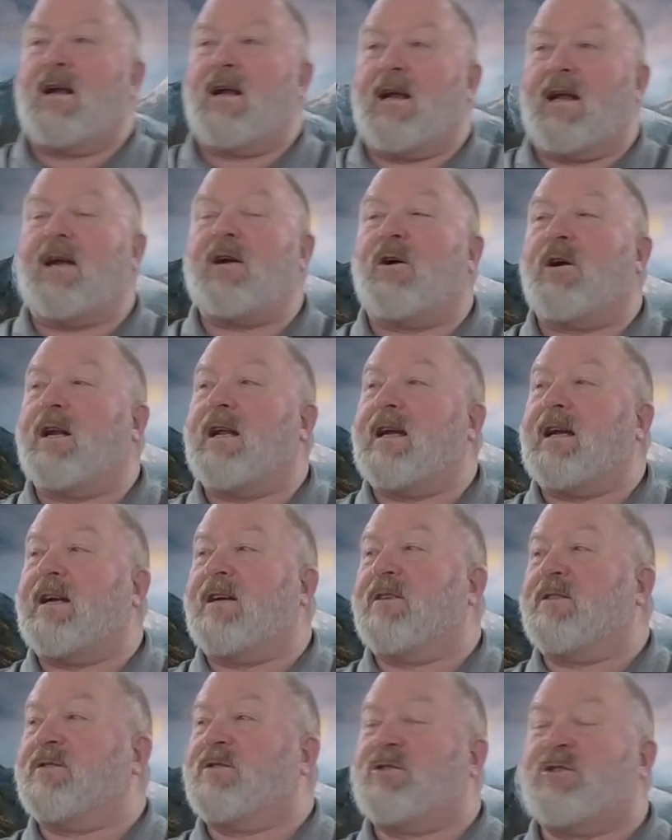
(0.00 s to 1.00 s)
Here it
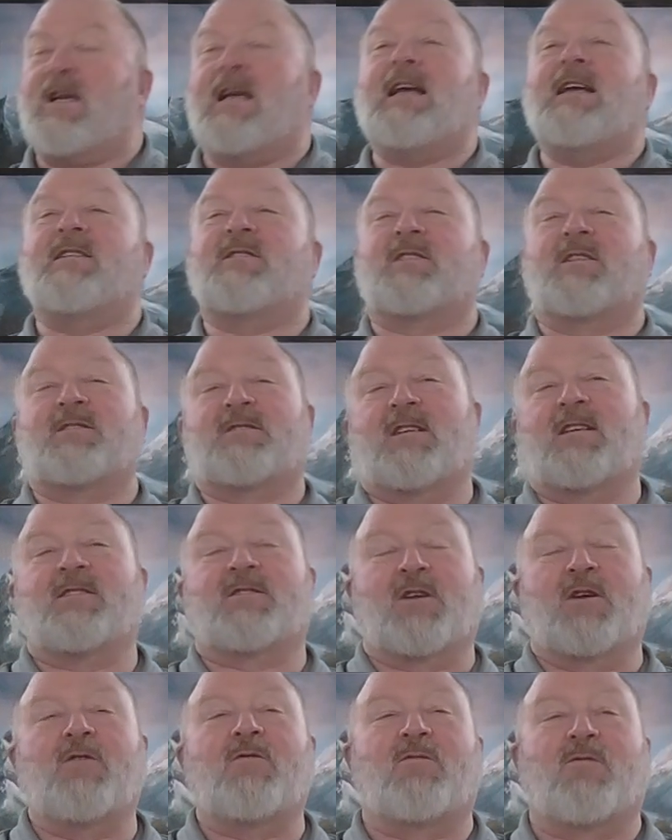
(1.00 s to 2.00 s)
is Jesus is
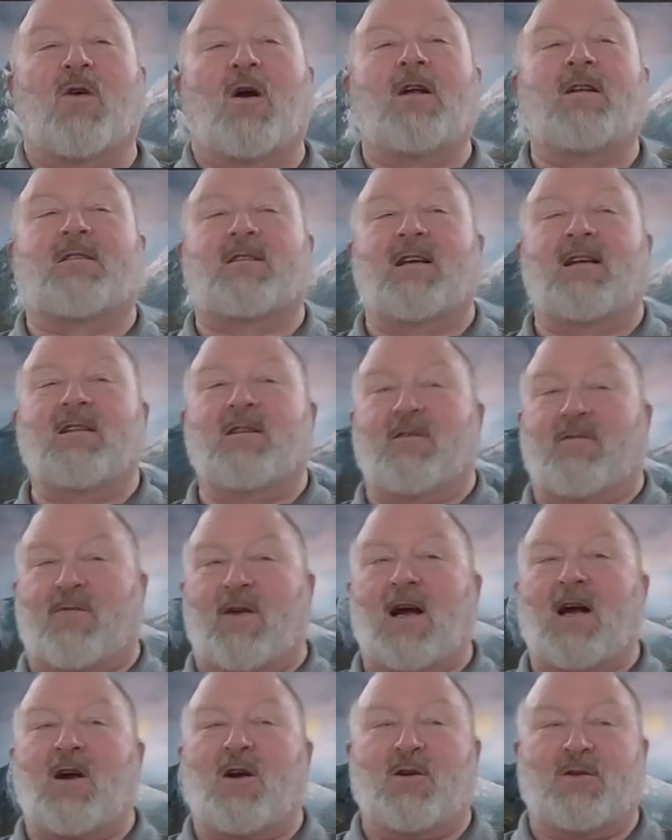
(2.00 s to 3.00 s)
confronting the
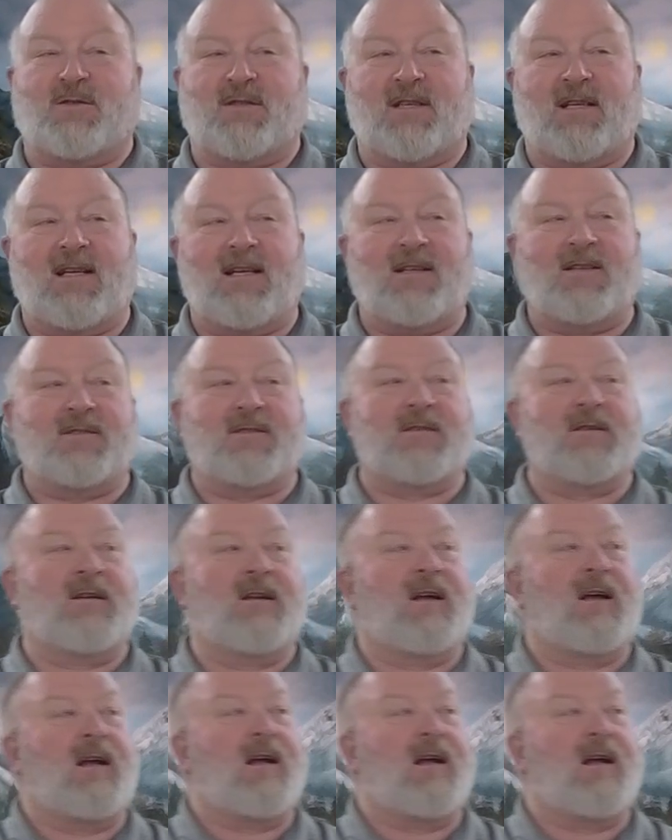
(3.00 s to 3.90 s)
Pharisees,